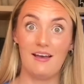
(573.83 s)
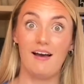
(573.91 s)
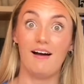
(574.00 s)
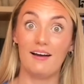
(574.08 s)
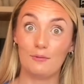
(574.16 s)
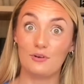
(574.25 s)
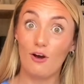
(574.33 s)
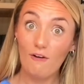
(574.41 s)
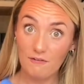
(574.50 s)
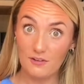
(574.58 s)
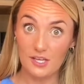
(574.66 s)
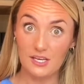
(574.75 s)
I would
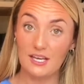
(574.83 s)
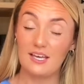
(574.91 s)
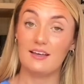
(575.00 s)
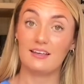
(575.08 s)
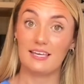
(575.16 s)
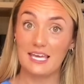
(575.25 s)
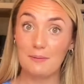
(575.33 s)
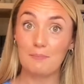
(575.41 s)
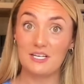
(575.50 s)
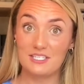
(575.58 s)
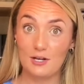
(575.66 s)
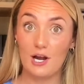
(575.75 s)
often keep
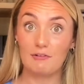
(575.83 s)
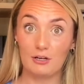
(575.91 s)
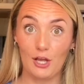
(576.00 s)
my siren